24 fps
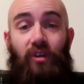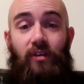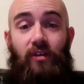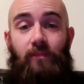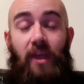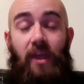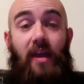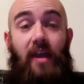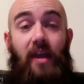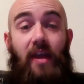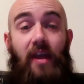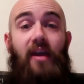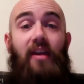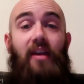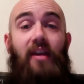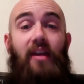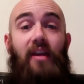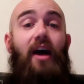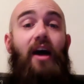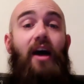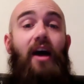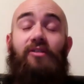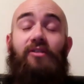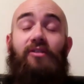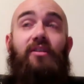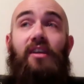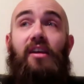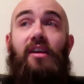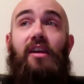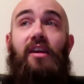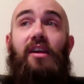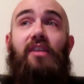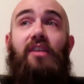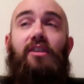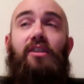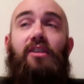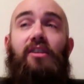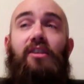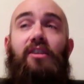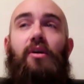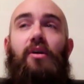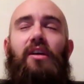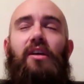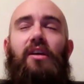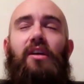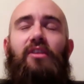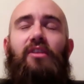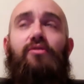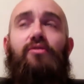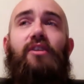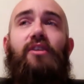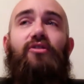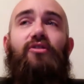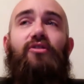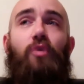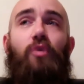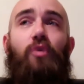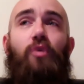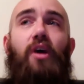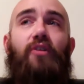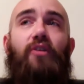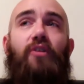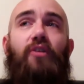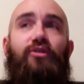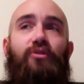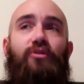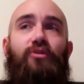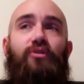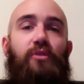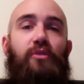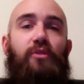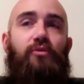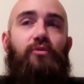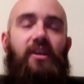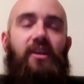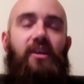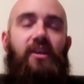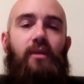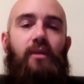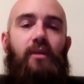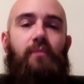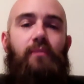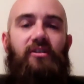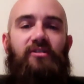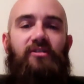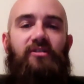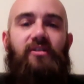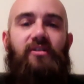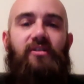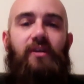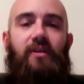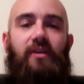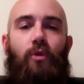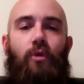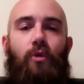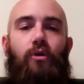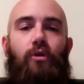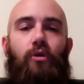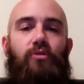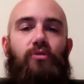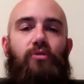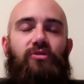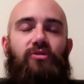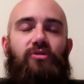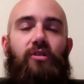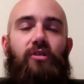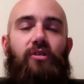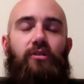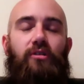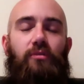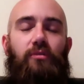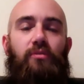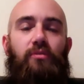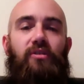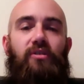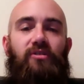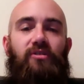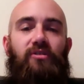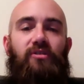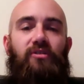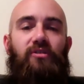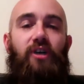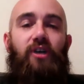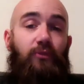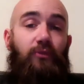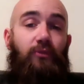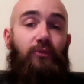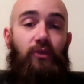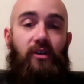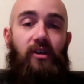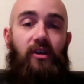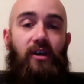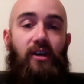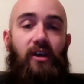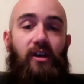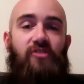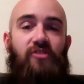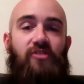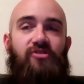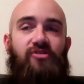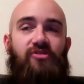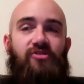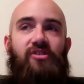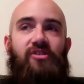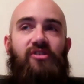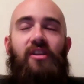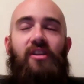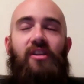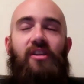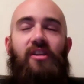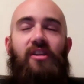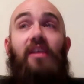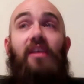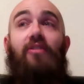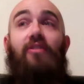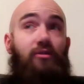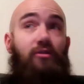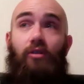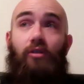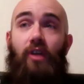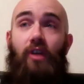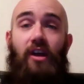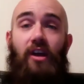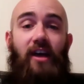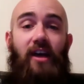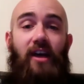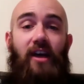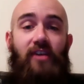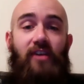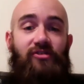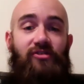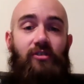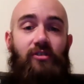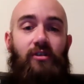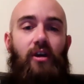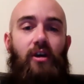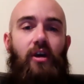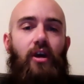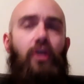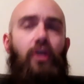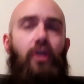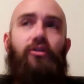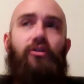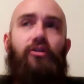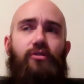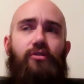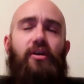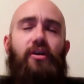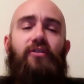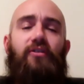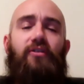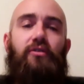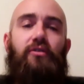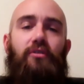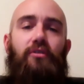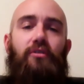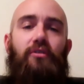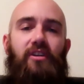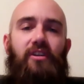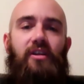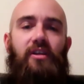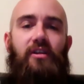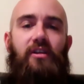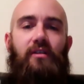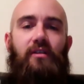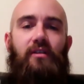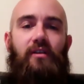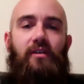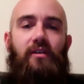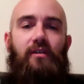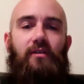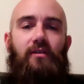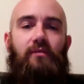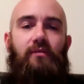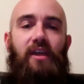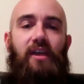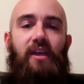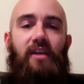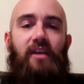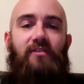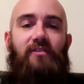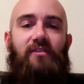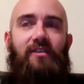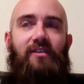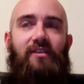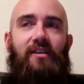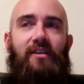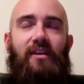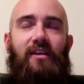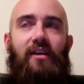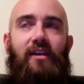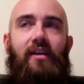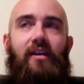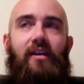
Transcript: And obviously, in 2012, Smith was really taking a big step forward, was starting to look pretty solid before the concussion, and he looked great last year, or in 2013 in Kansas City.